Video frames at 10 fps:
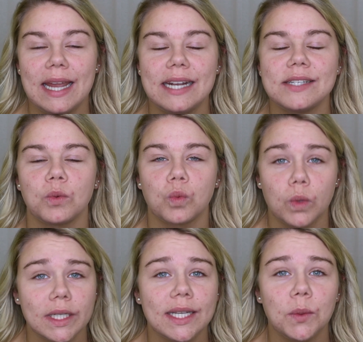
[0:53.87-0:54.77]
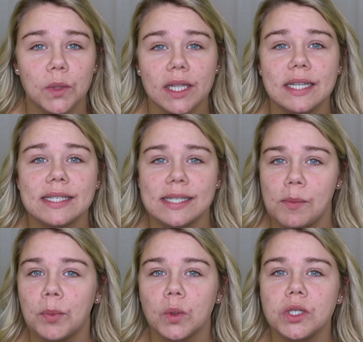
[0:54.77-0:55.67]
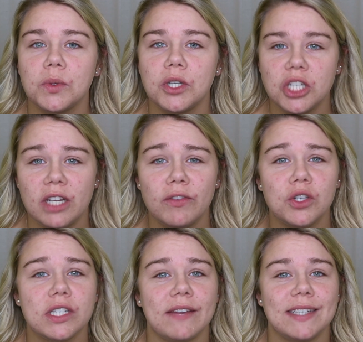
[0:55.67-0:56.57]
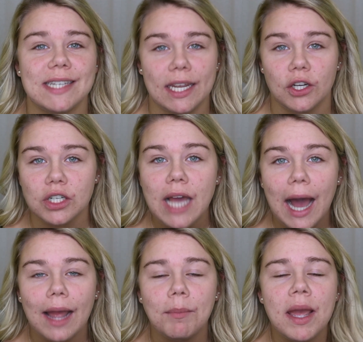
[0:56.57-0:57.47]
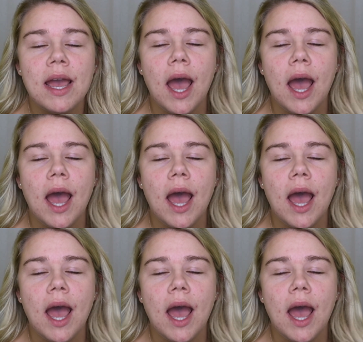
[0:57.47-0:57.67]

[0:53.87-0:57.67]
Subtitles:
it is really simple to achieve. You just have to take your time.